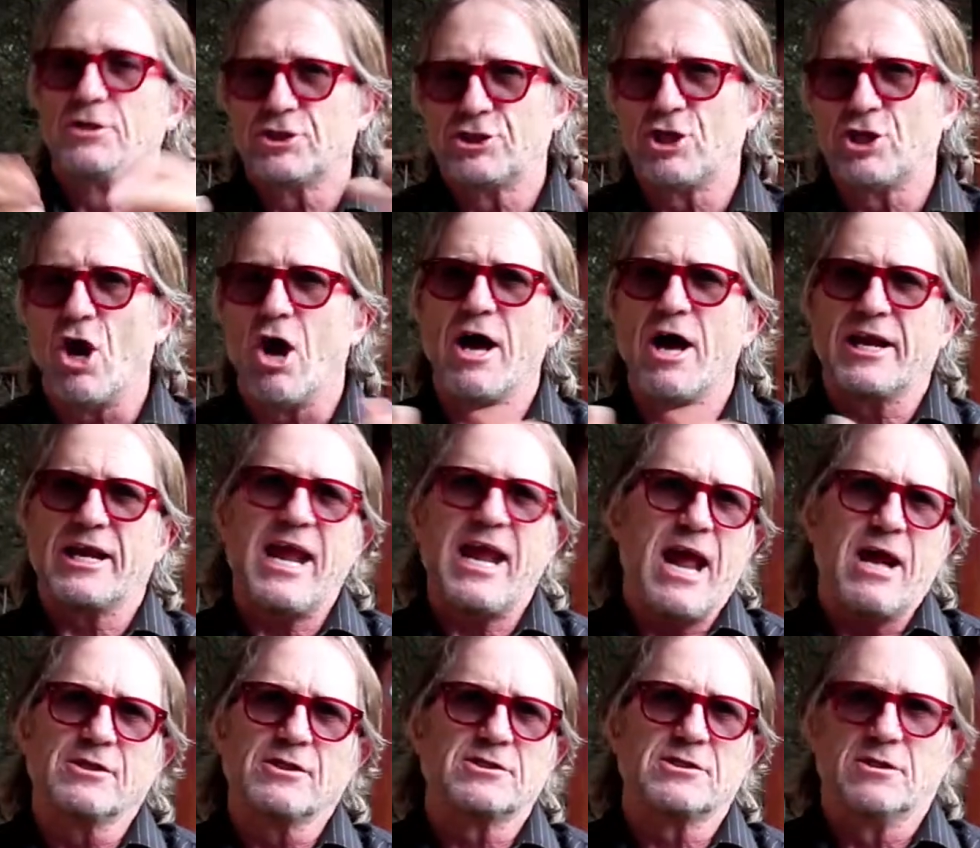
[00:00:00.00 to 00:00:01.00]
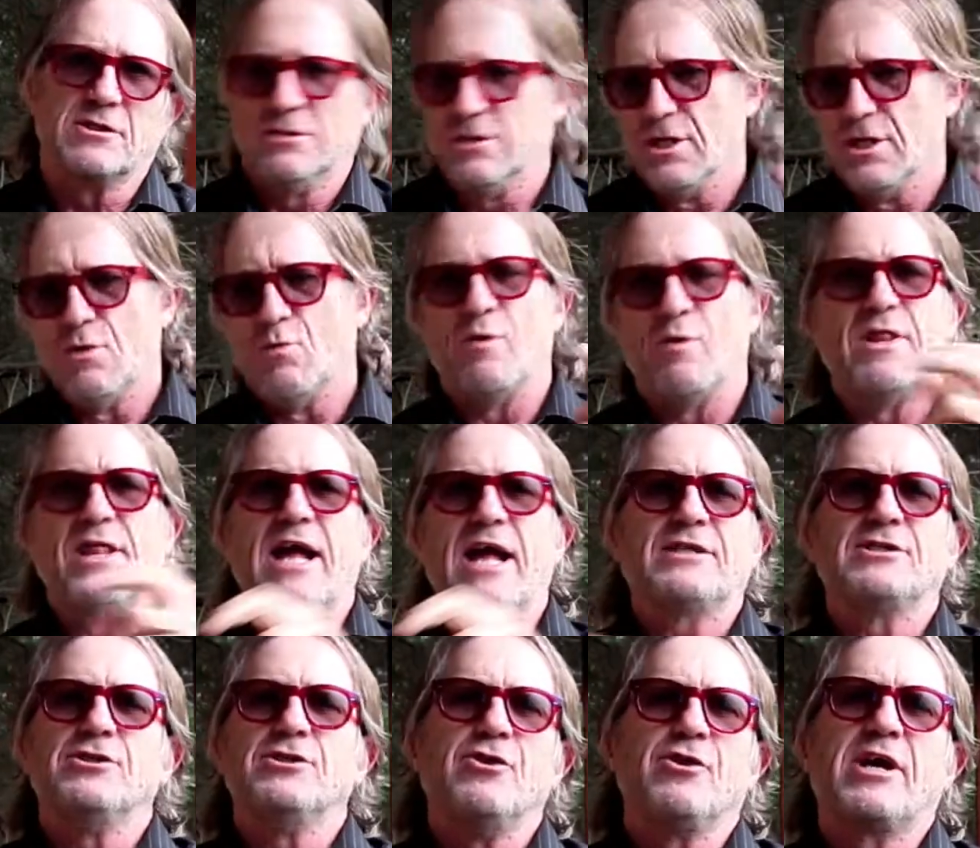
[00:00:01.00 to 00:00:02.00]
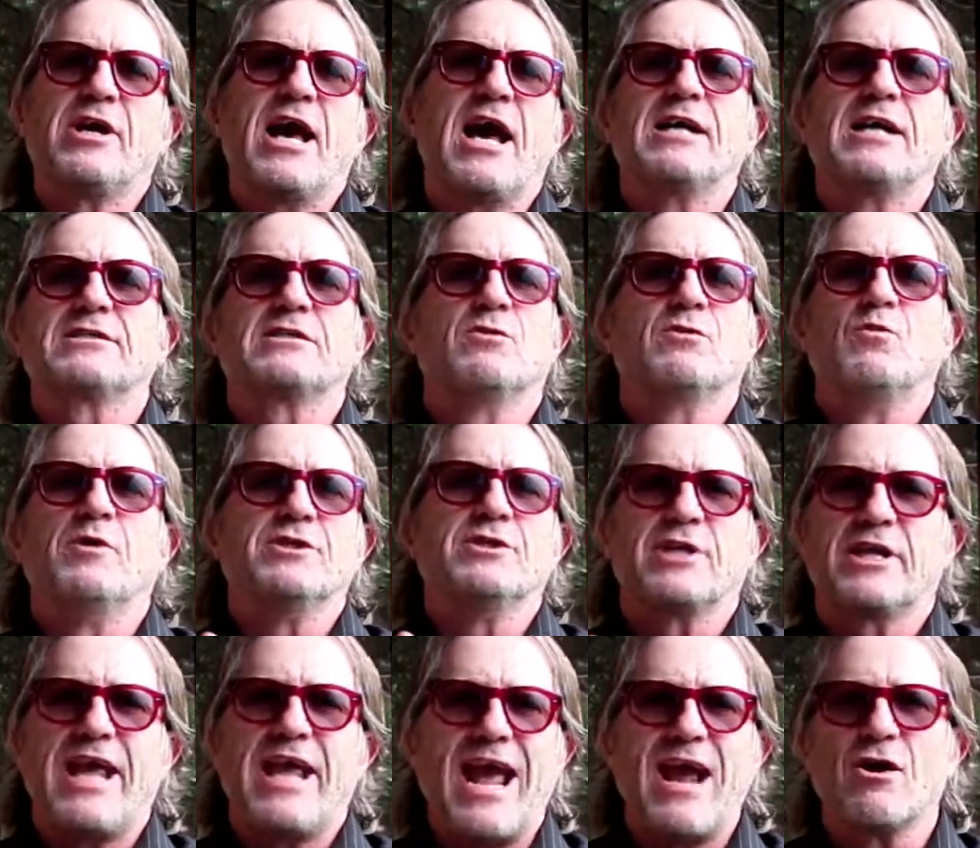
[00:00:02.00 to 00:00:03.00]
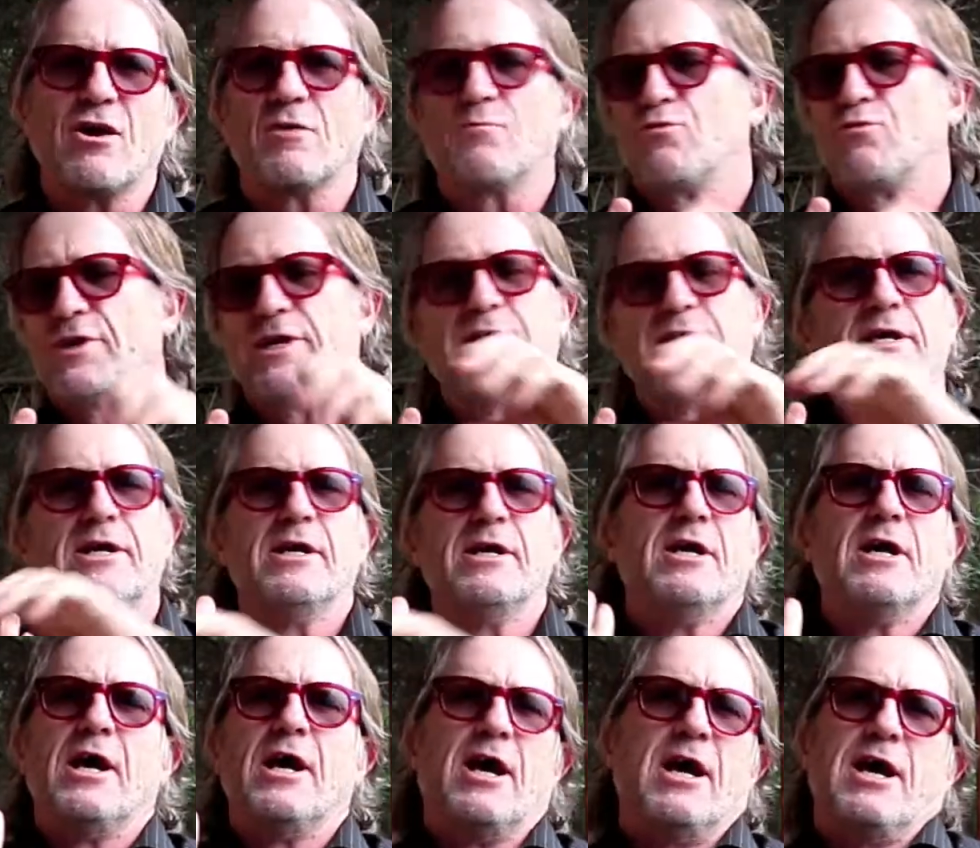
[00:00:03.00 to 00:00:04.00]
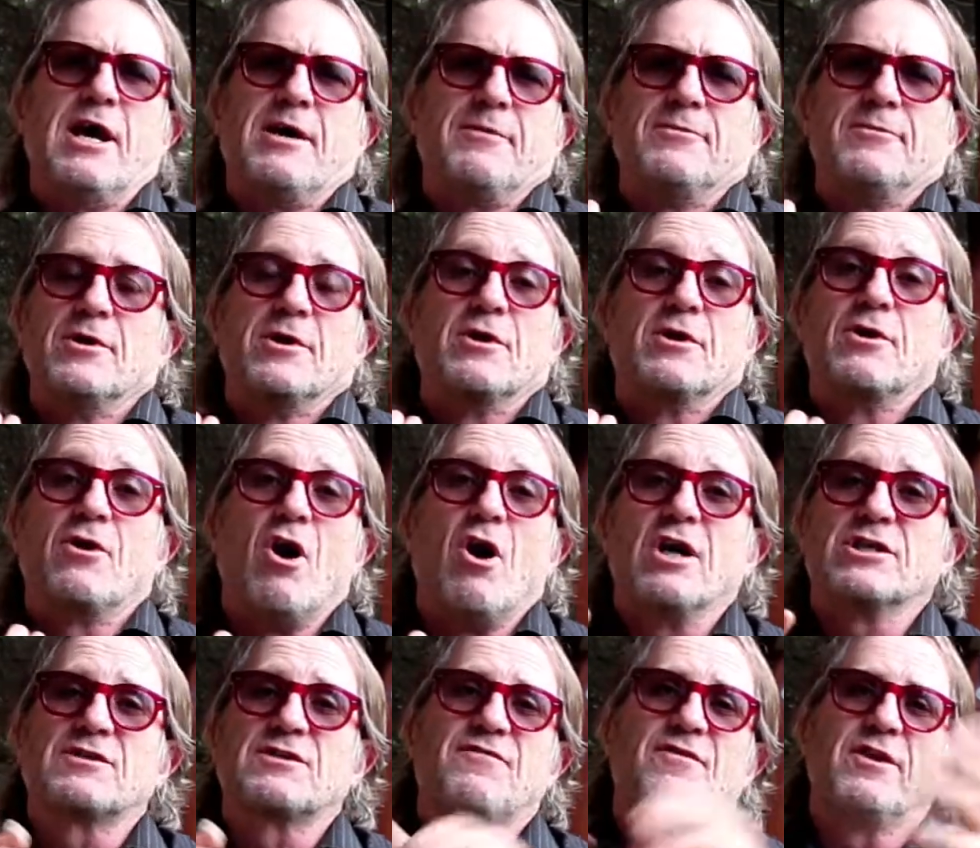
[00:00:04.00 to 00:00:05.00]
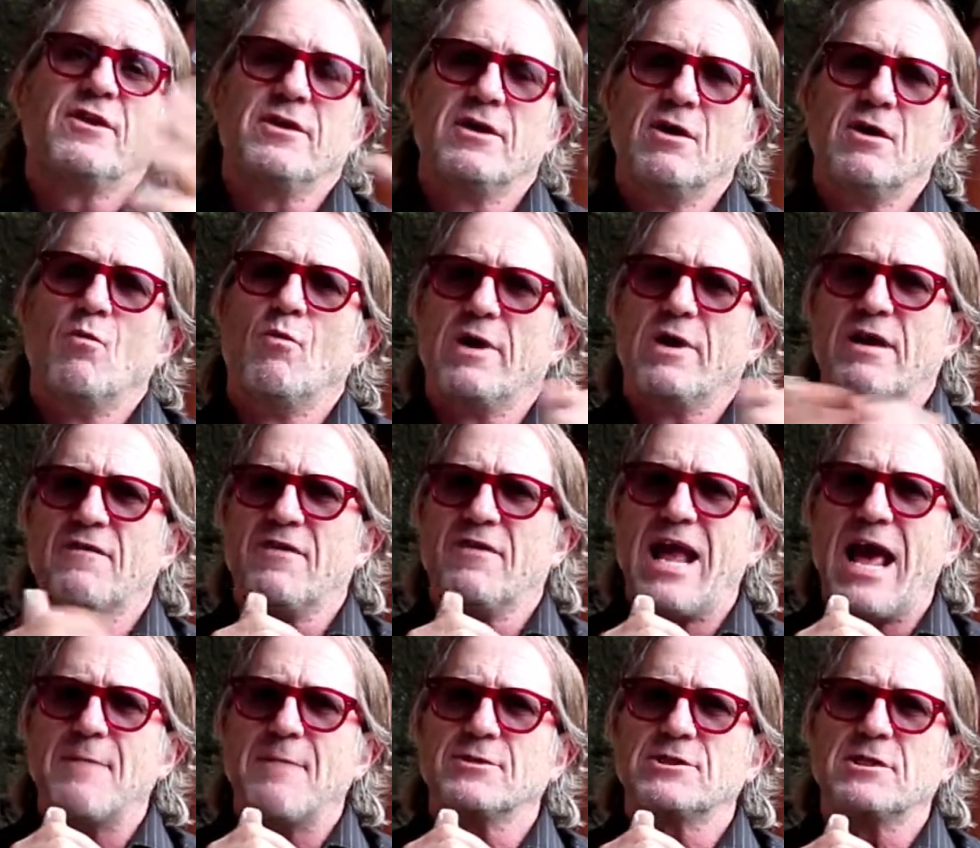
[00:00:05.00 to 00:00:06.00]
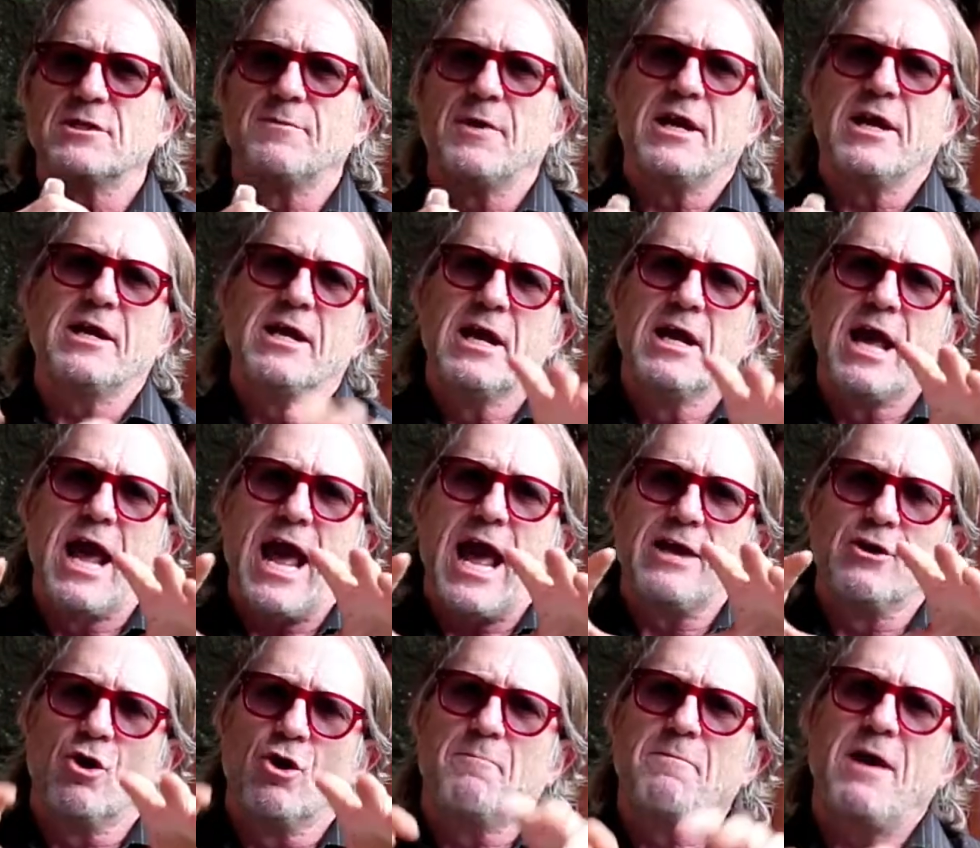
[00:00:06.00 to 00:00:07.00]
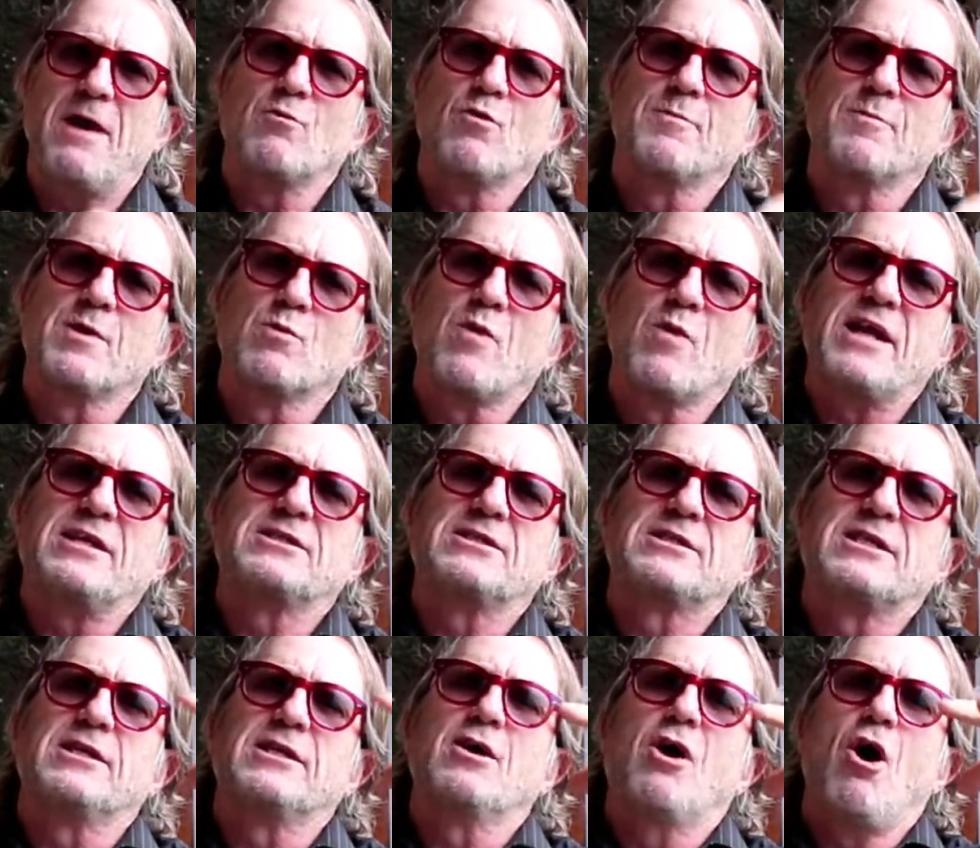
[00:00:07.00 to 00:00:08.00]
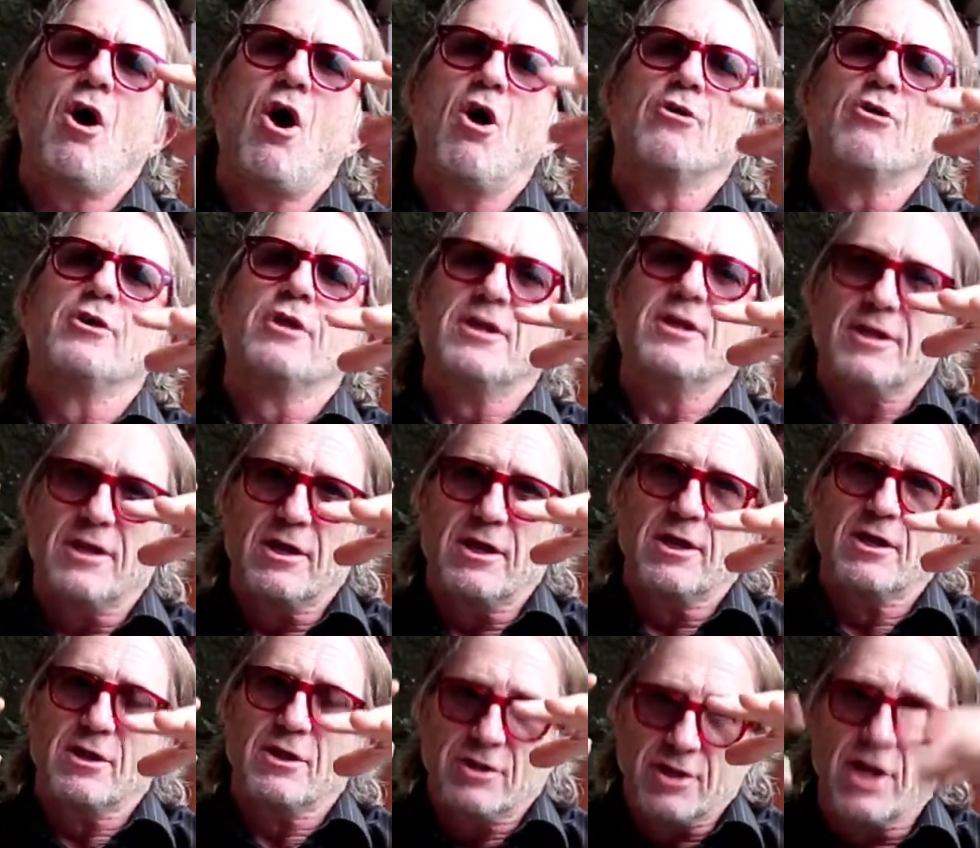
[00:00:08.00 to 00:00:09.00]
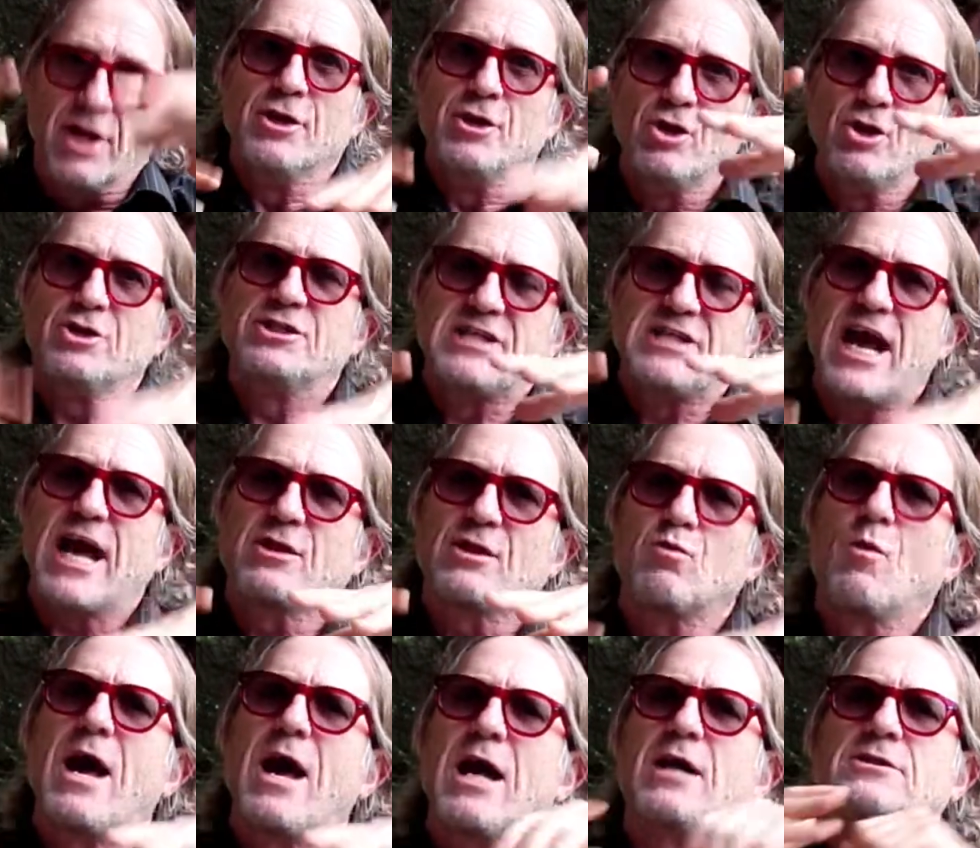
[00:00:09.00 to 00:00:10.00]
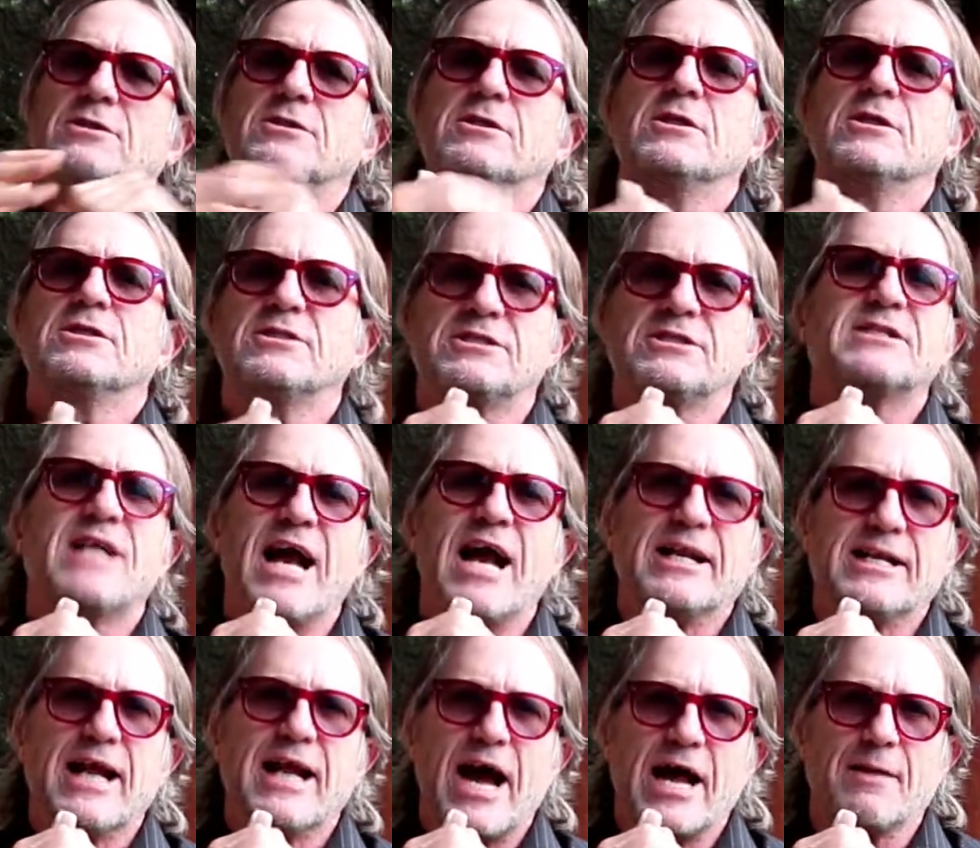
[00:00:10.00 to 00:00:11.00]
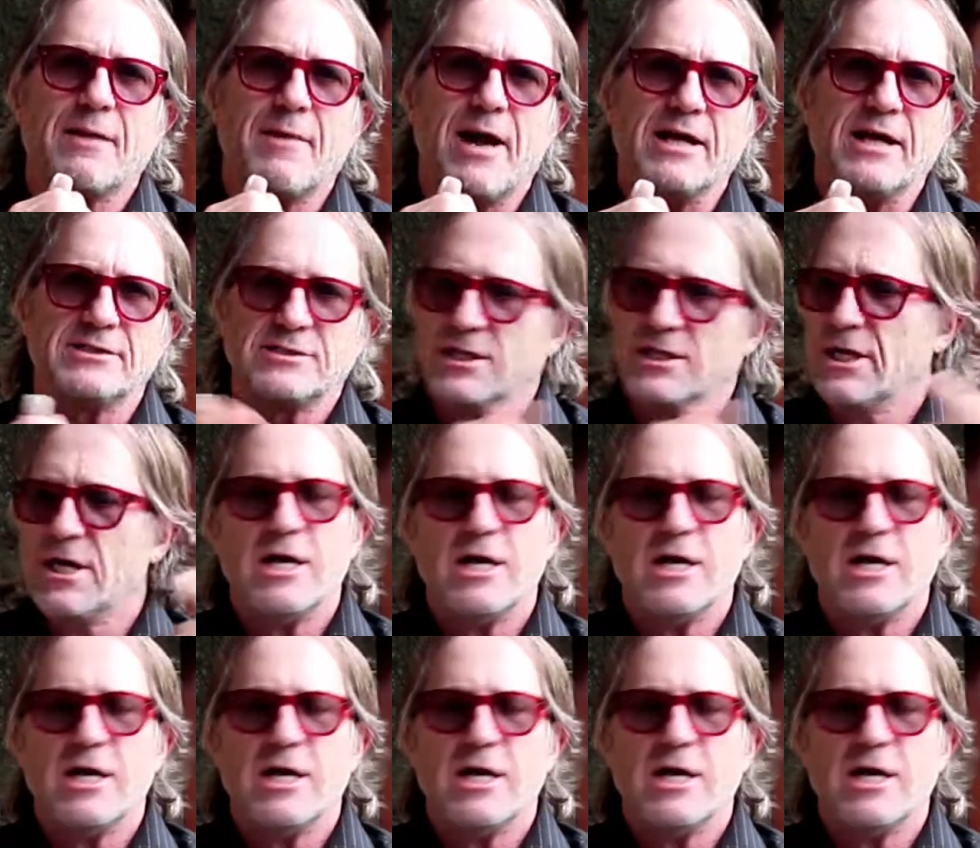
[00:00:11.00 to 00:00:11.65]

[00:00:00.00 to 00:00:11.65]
Shire Council, whether that's Newcastle, Wingecarribee, Gosford, whatever it happens to be. And your pet will be registered on the New South Wales state database.